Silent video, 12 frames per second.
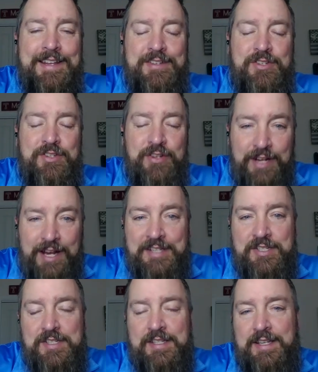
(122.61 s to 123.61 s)
Should I
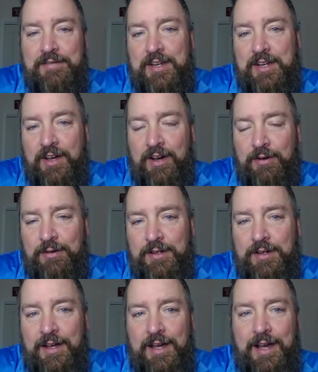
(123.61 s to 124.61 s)
just leave it go?
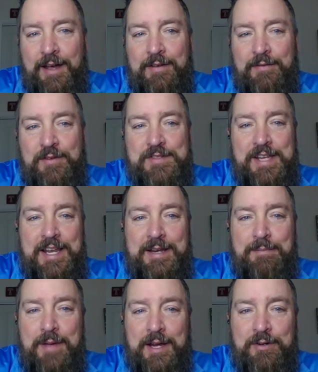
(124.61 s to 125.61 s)
If there's any
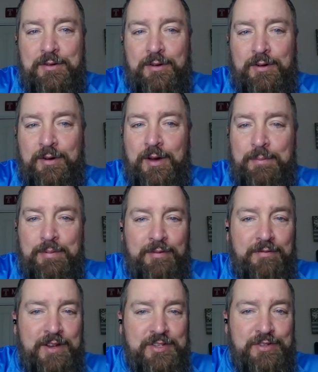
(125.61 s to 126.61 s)
medical
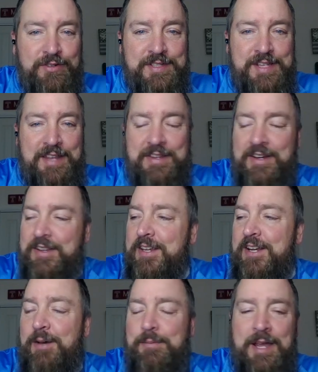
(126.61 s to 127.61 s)
professionals out there that
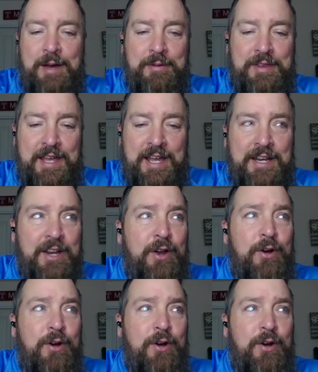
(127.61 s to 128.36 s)
can help me out with that,